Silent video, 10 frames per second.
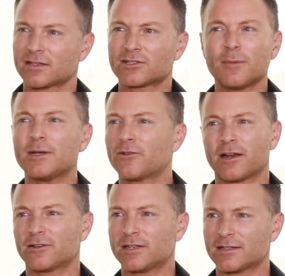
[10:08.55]
There's so many
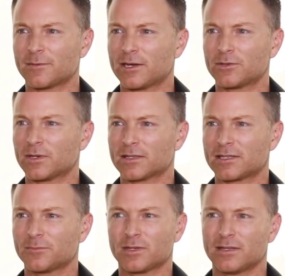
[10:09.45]
great ideas about doing it
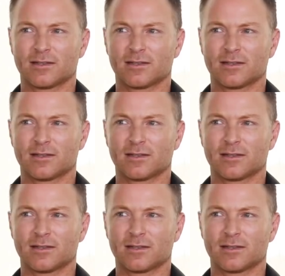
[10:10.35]
simply.